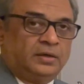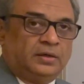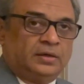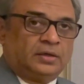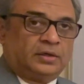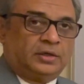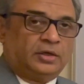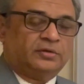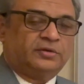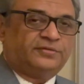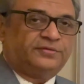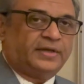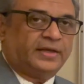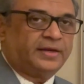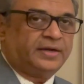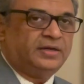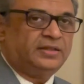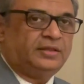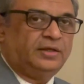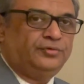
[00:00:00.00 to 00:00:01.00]
Now the
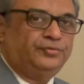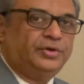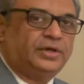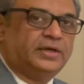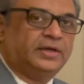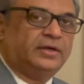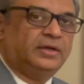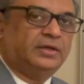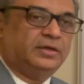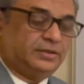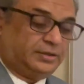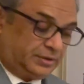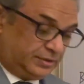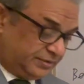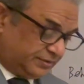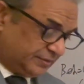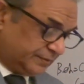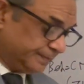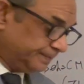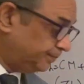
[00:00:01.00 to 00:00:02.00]
second thing we can learn
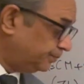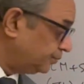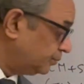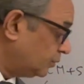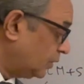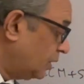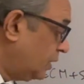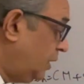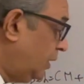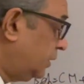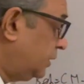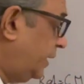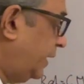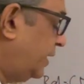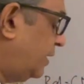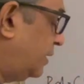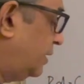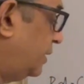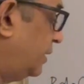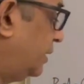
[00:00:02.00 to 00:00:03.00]
is
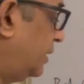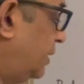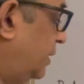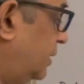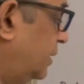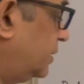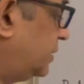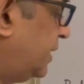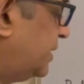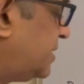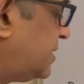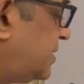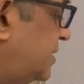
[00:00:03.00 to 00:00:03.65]
that, just